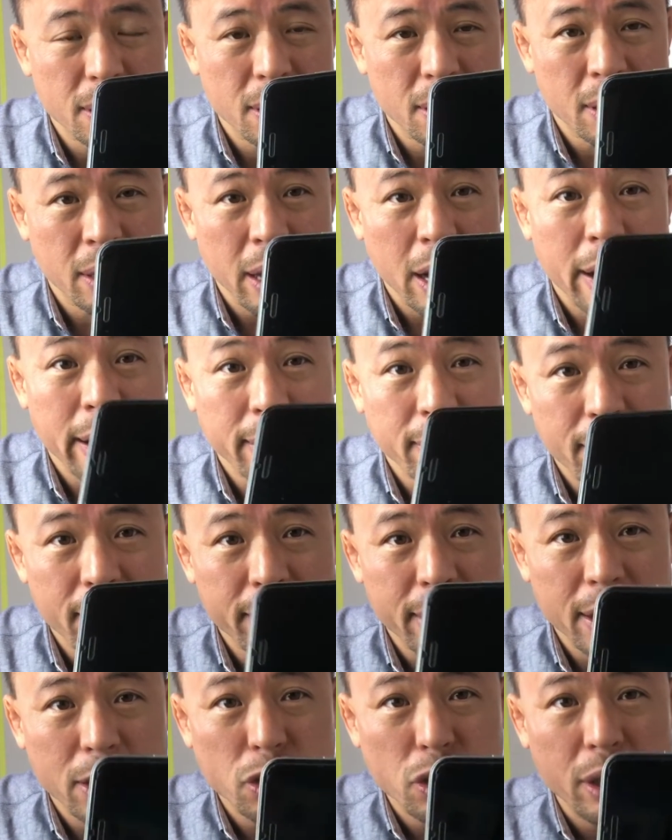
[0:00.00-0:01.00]
the iCloth
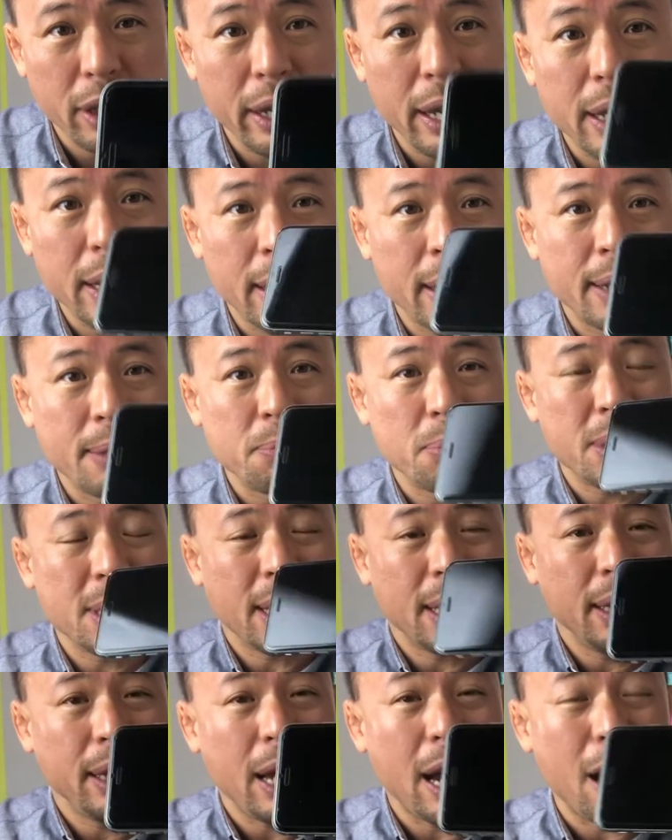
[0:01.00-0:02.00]
actually
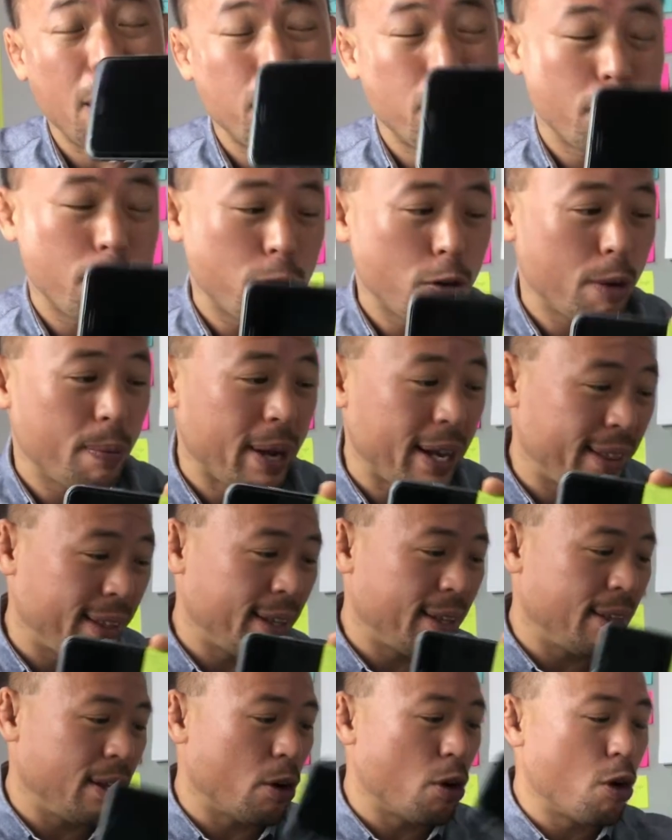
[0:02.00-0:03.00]
slightly outperformed, I think,
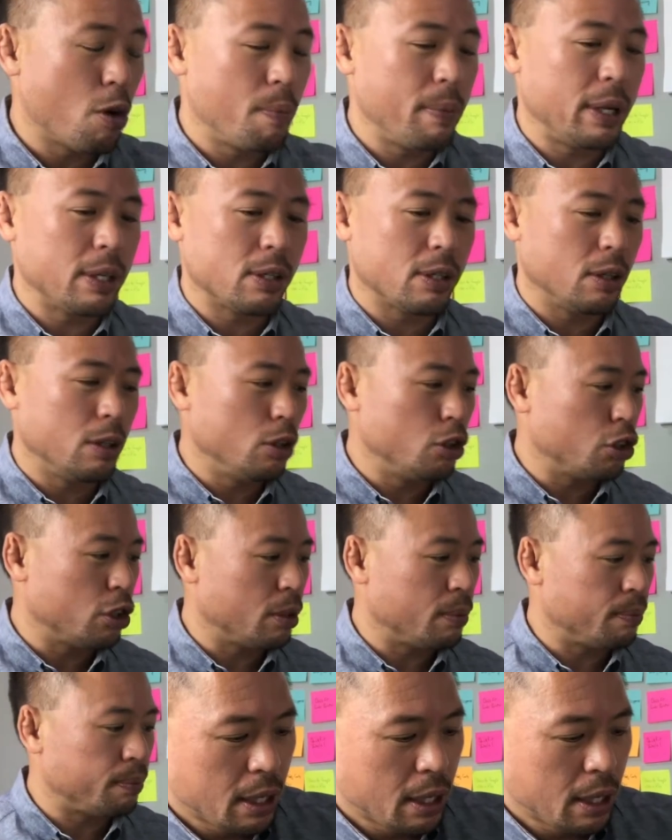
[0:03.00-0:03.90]
the homemade solution.